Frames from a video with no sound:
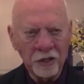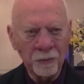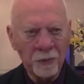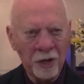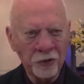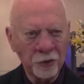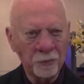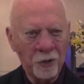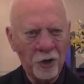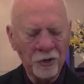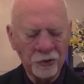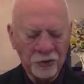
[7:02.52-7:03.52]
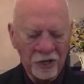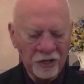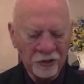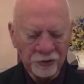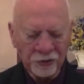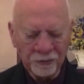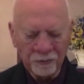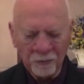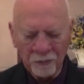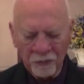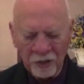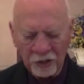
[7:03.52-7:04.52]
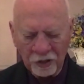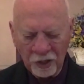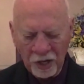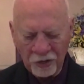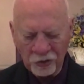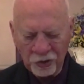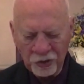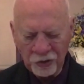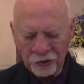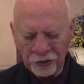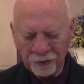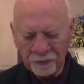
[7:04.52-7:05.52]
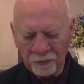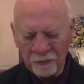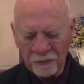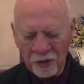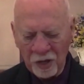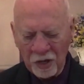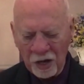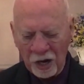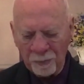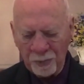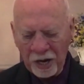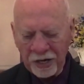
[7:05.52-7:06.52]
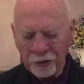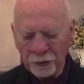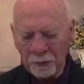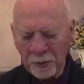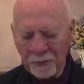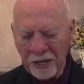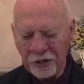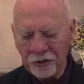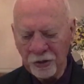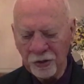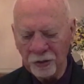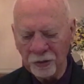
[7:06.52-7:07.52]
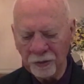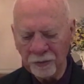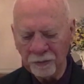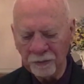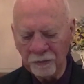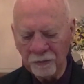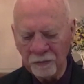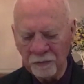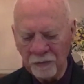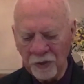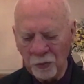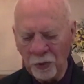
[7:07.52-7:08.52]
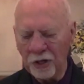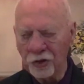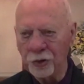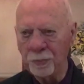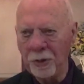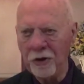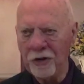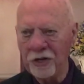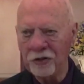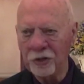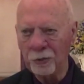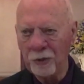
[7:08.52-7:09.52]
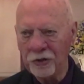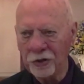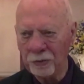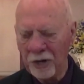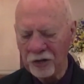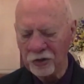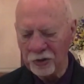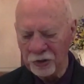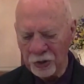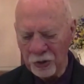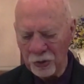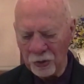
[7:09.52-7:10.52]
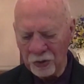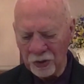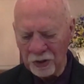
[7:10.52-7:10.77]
The Apostle Paul says in Colossians, our bodies will be made new. We'll experience a resurrection too.